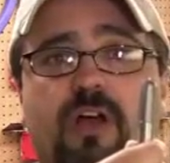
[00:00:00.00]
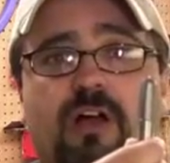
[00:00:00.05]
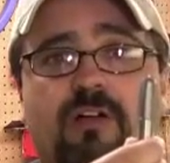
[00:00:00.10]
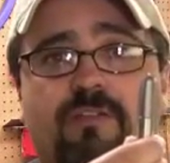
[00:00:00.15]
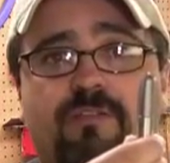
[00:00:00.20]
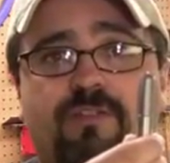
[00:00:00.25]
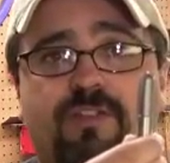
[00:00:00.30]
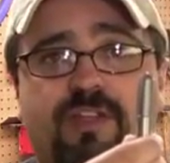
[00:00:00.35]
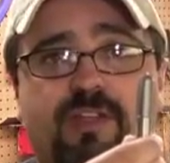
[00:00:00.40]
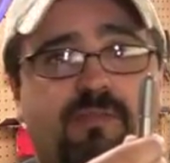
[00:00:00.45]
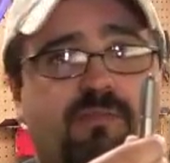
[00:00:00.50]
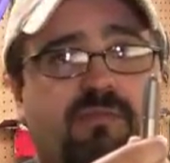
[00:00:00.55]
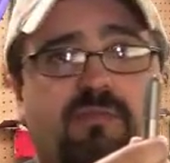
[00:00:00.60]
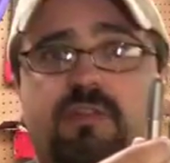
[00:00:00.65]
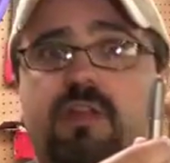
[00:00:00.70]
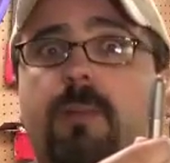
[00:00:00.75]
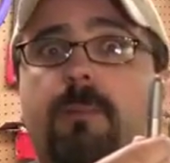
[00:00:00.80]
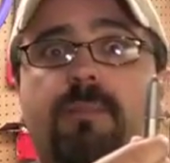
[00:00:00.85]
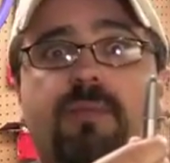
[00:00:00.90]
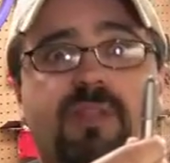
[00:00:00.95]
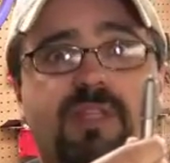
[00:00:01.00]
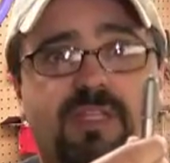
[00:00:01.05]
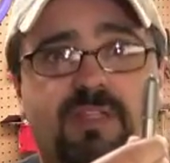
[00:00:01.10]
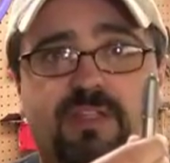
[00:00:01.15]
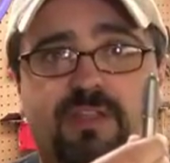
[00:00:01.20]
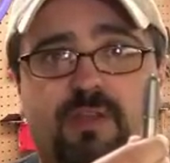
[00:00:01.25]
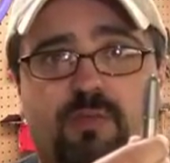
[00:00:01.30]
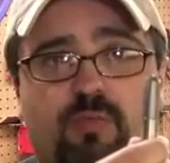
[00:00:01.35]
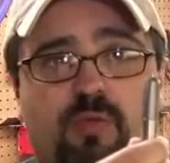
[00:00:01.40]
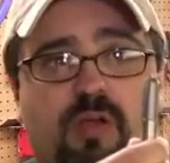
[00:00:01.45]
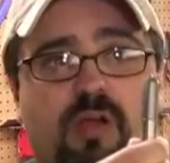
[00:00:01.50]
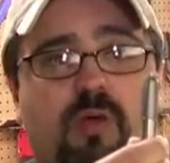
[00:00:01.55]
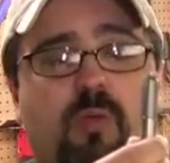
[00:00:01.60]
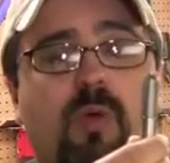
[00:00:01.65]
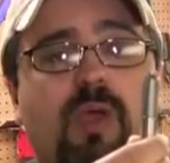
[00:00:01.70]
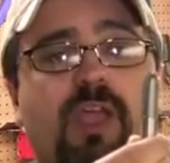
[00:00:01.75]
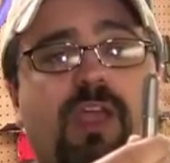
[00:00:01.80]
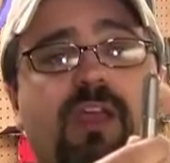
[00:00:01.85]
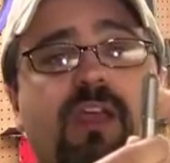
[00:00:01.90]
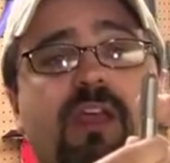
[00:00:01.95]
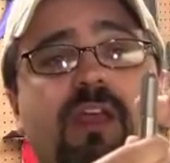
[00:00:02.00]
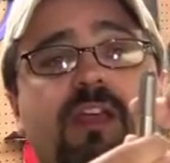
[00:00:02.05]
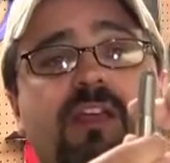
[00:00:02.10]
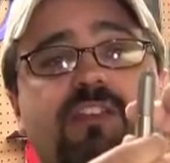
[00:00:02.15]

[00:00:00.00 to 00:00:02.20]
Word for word: off of it completely the wrong way.